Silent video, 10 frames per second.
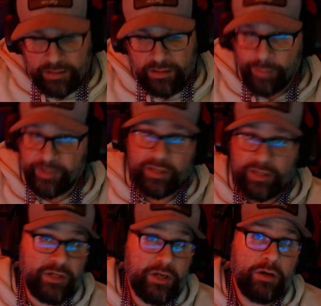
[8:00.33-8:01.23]
I mean, let
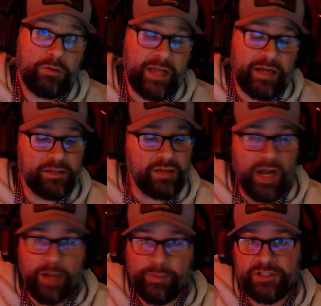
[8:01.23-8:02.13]
me know down in the
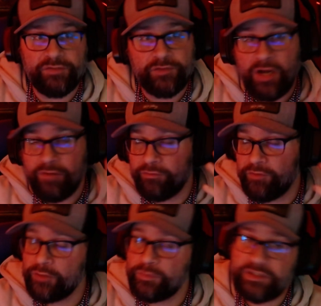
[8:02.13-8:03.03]
comments if you're having
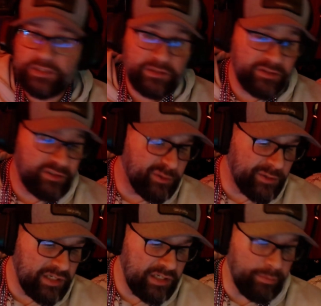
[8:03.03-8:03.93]
fun with Season
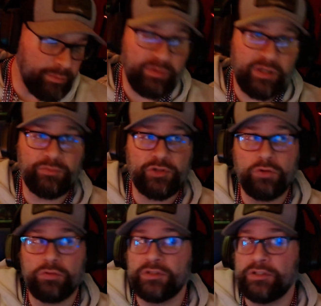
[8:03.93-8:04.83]
3. Maybe I'm
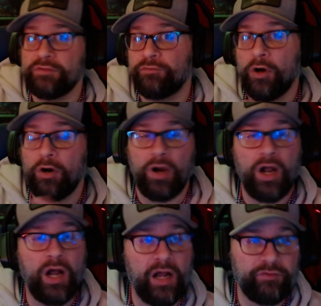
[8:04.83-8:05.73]
totally far
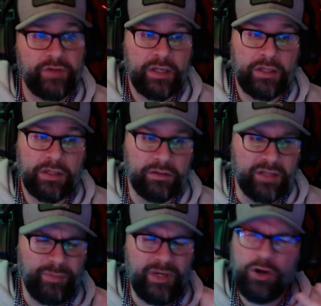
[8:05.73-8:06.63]
off.
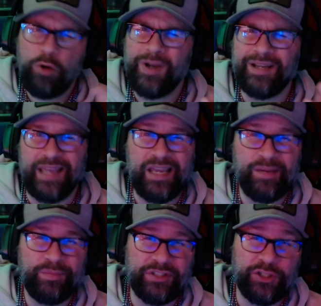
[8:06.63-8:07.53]
Let me know what
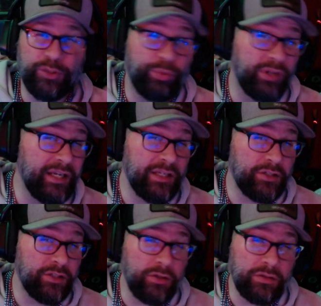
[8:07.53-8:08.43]
games that you're playing
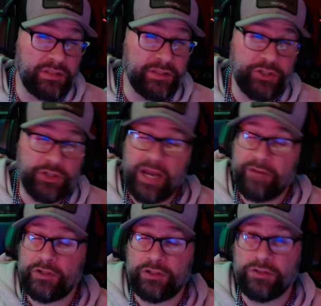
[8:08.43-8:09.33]
currently that you're
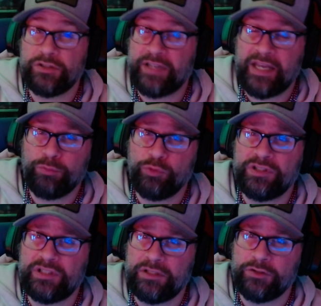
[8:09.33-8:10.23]
having a good time
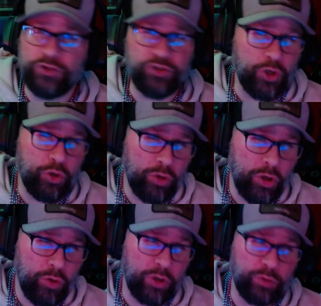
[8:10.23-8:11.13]
with, either
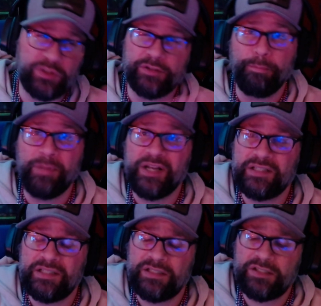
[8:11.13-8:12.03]
solo or with some
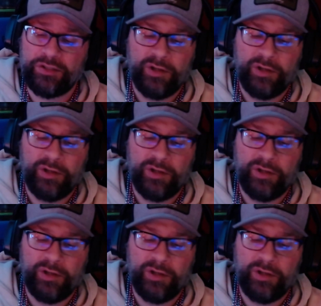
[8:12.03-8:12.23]
buddies.